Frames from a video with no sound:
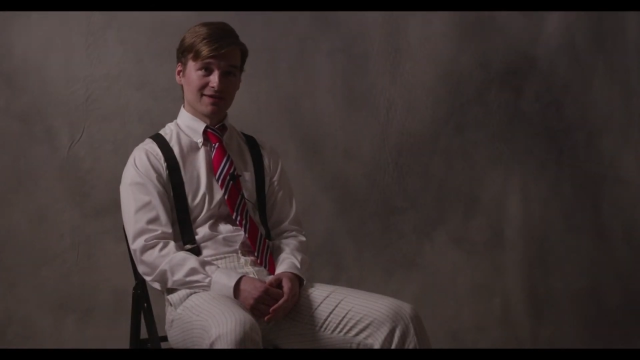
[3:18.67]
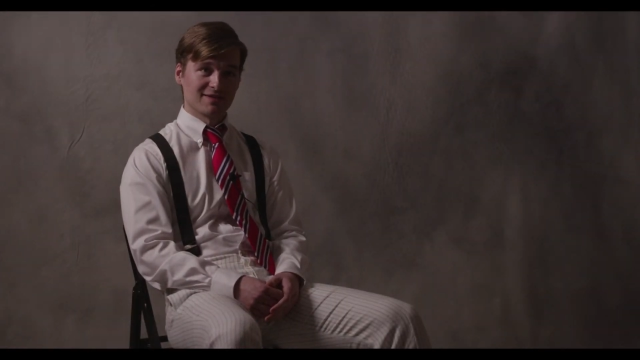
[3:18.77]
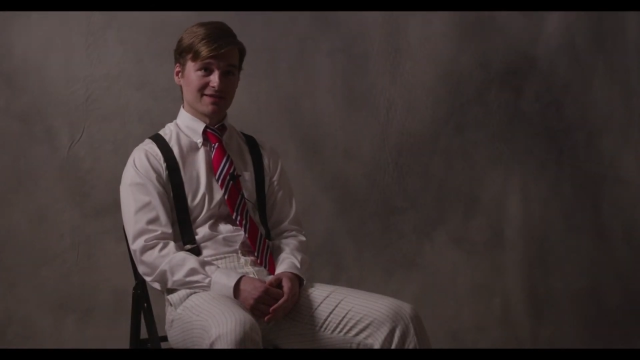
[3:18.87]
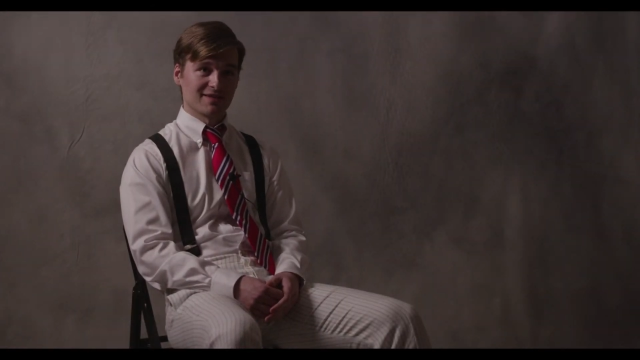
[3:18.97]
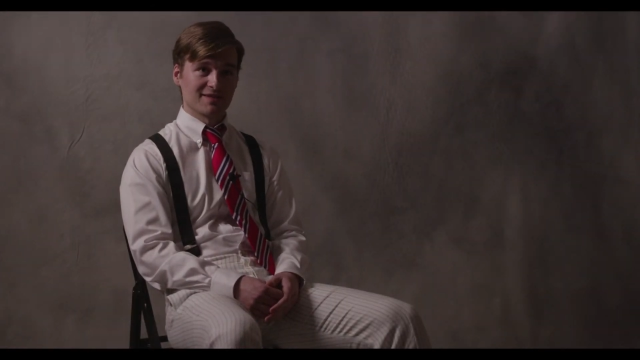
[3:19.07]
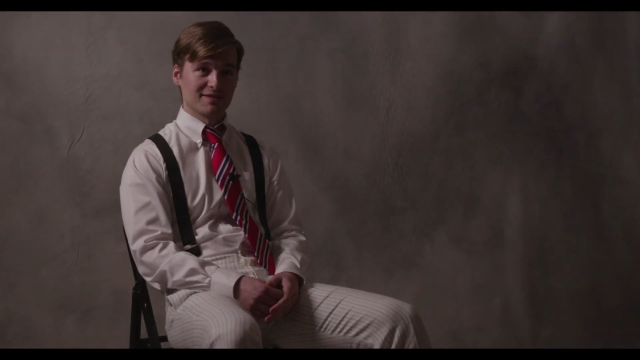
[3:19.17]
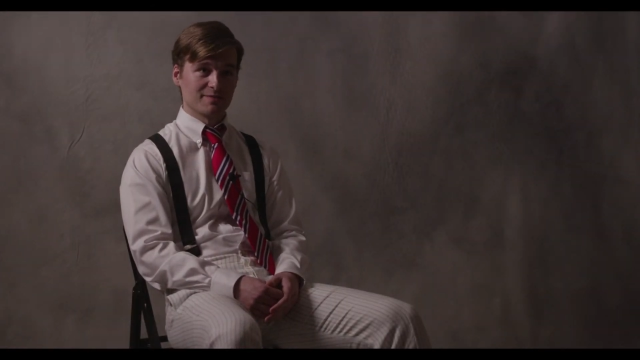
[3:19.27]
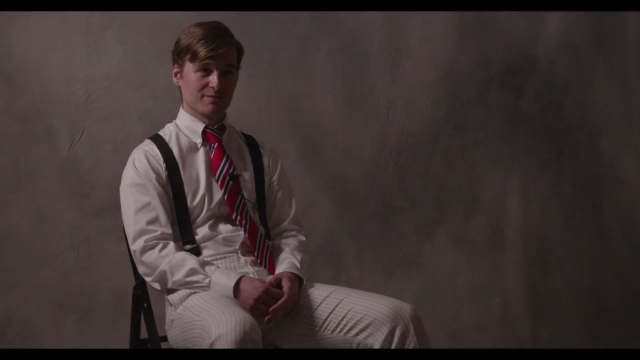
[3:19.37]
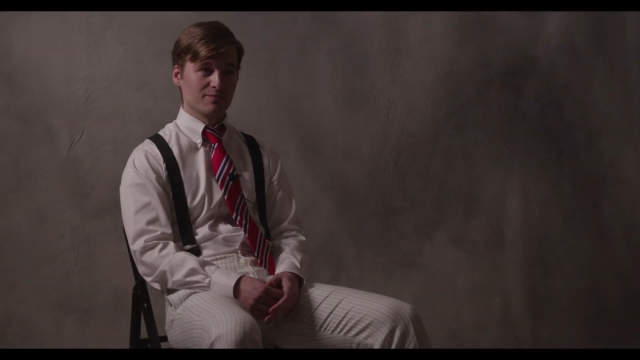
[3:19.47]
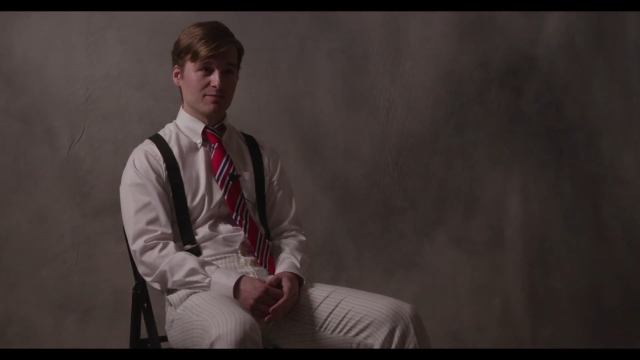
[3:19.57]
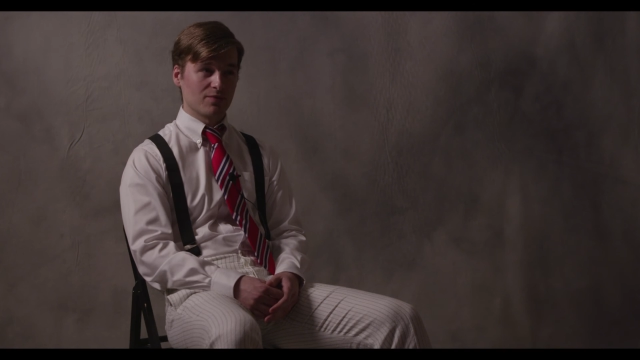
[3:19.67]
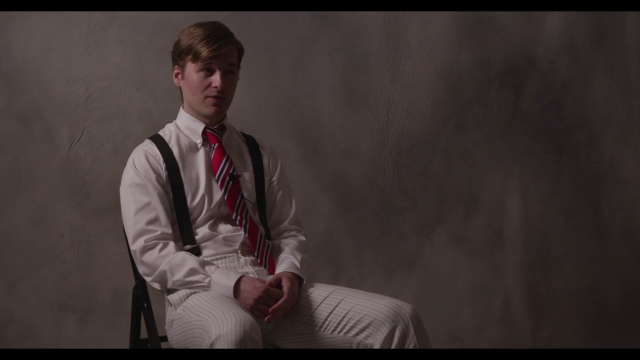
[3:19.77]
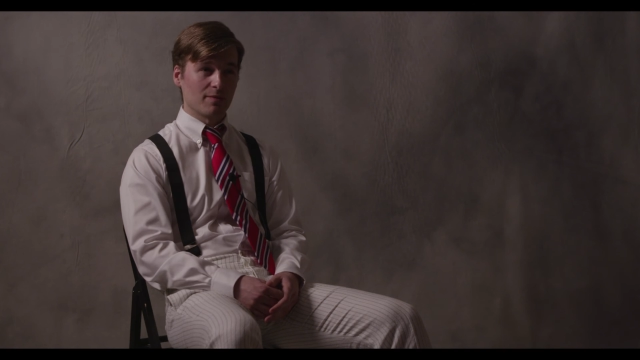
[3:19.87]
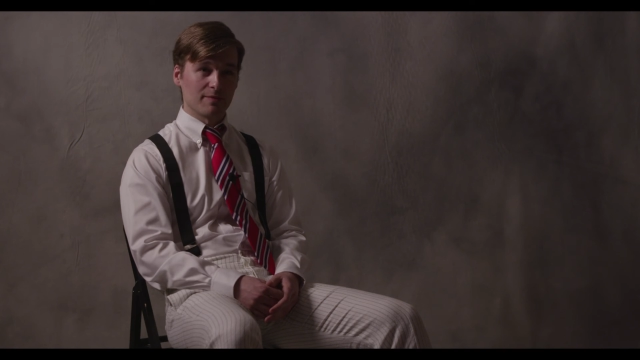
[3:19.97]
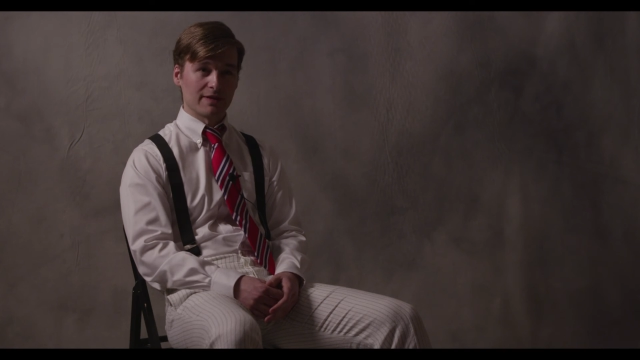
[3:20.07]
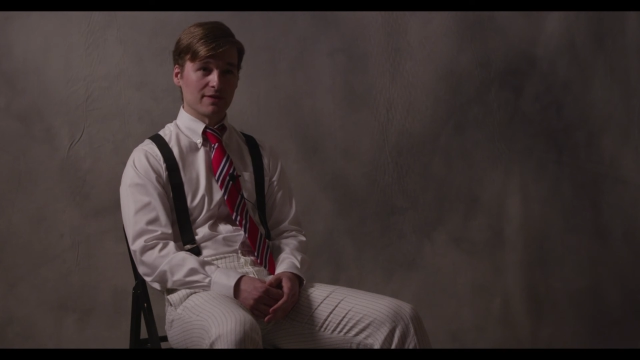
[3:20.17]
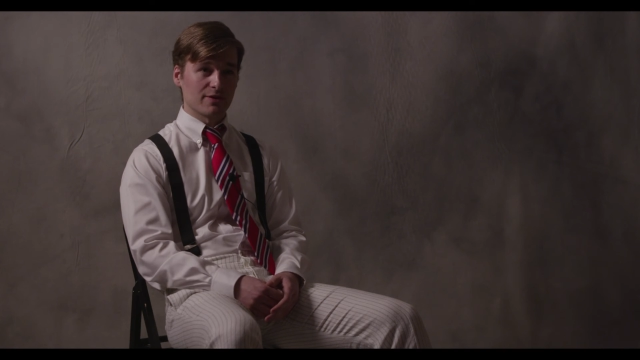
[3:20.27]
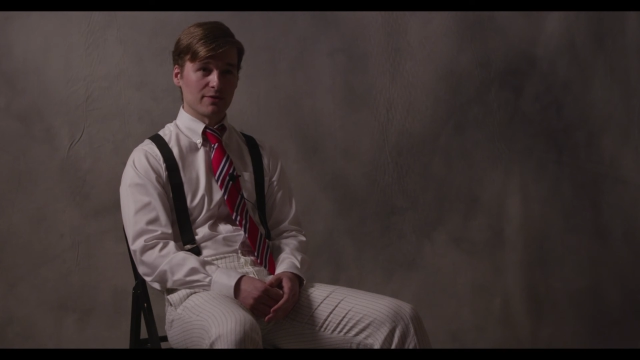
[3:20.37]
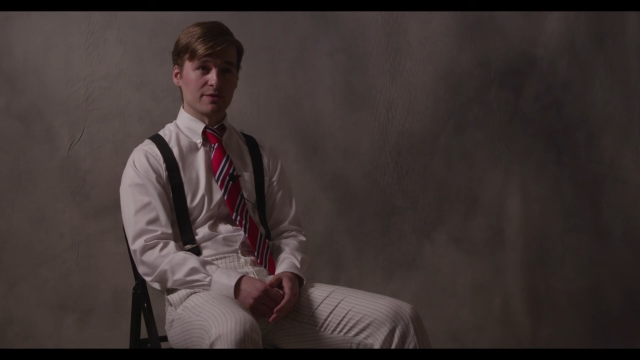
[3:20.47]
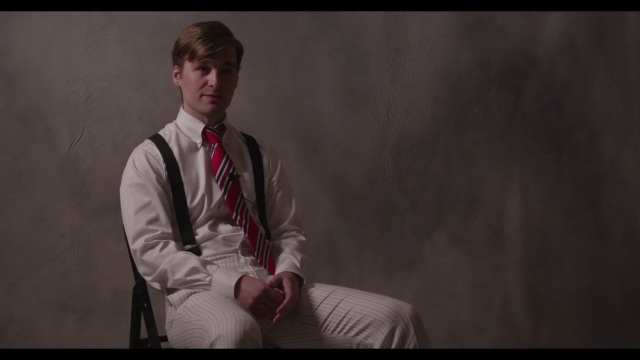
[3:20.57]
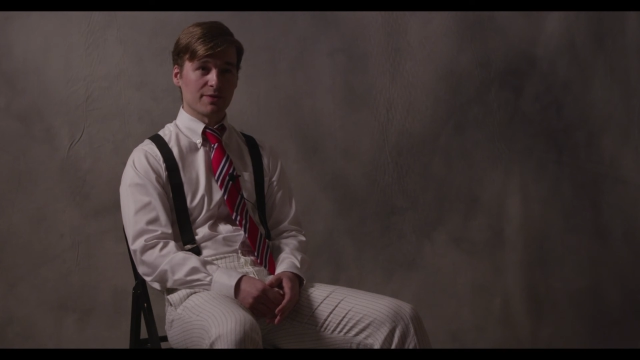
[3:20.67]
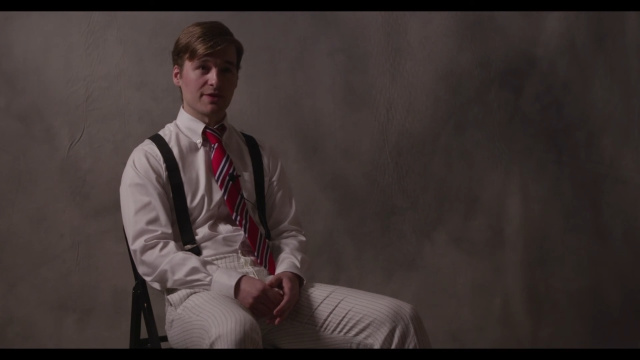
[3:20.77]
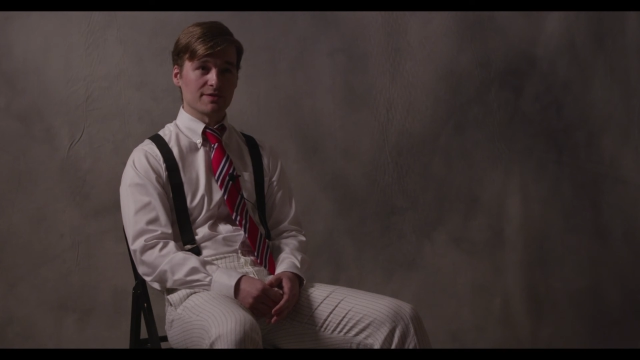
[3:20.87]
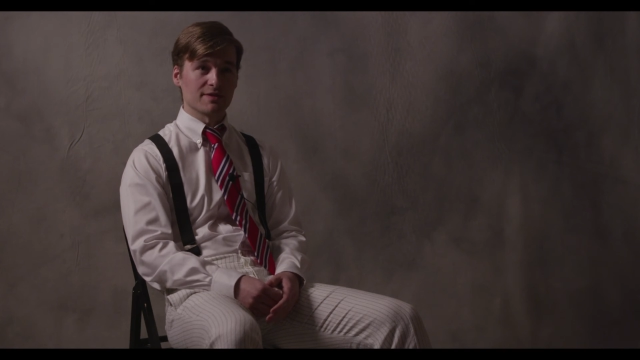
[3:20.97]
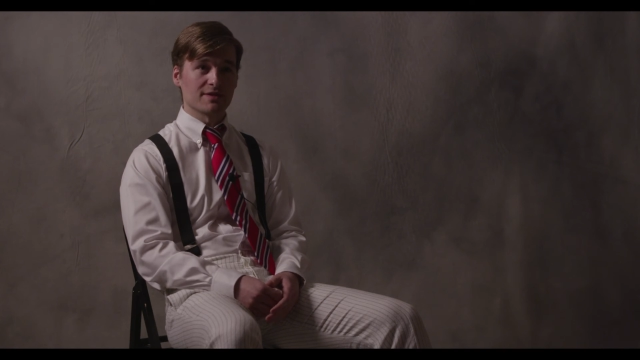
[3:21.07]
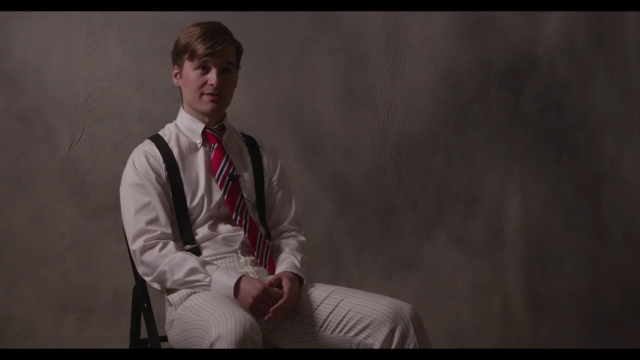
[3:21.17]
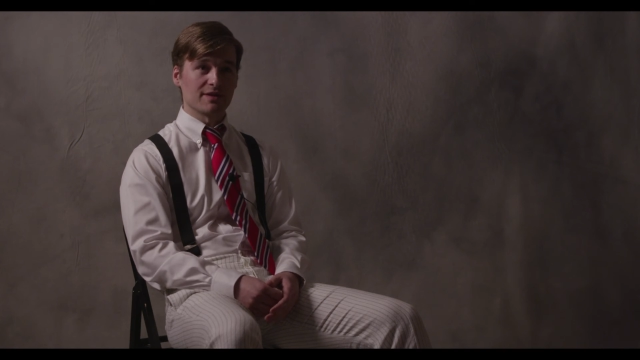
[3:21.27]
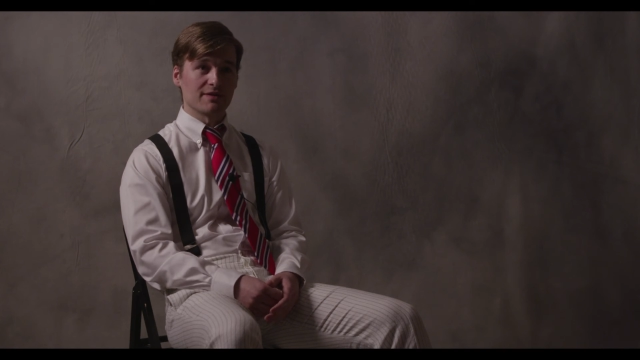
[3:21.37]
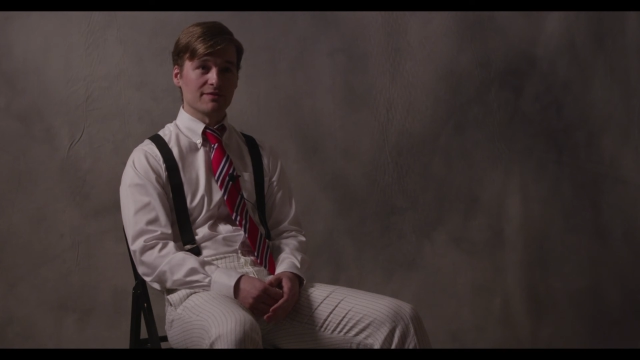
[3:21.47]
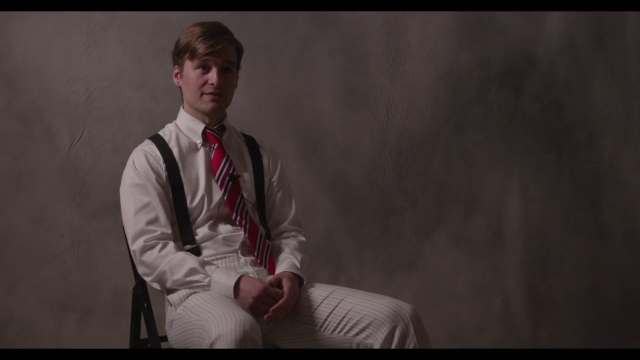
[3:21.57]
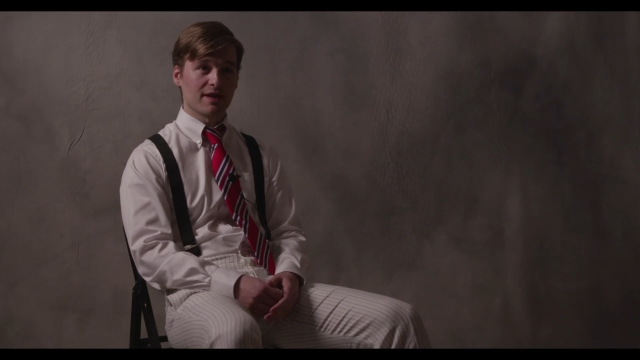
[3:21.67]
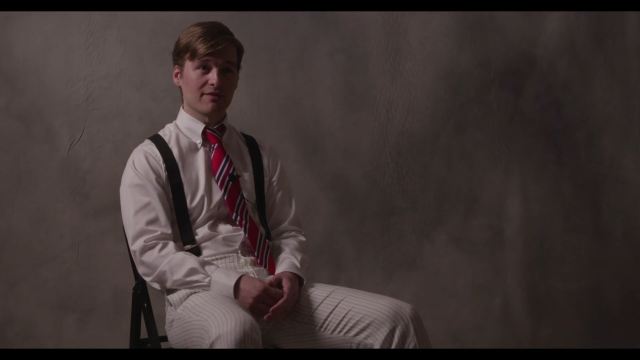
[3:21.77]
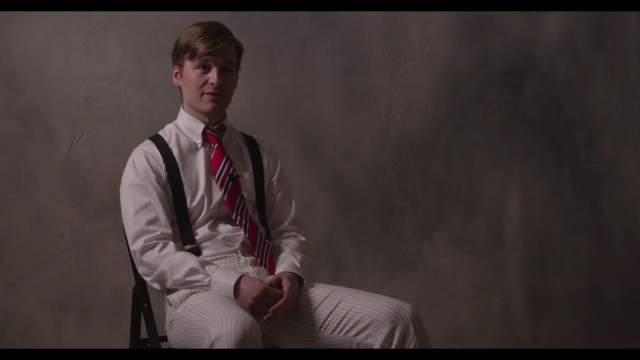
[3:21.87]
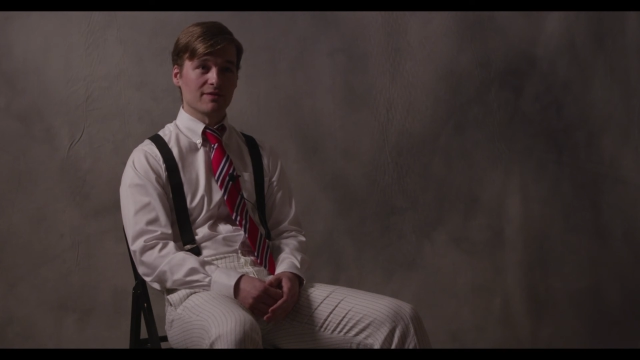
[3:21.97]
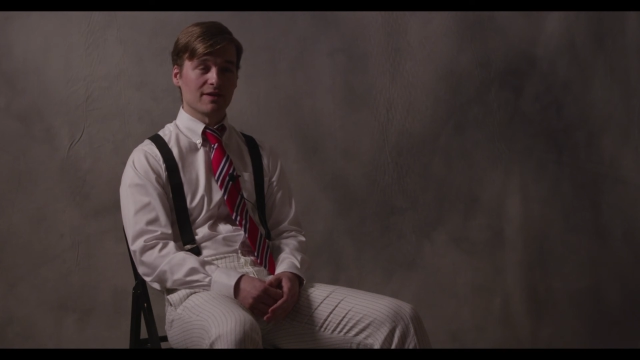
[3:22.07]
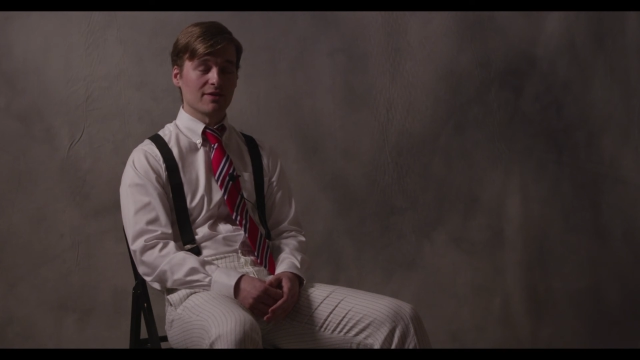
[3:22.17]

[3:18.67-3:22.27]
I just think he's probably the coolest person that's ever lived, ever.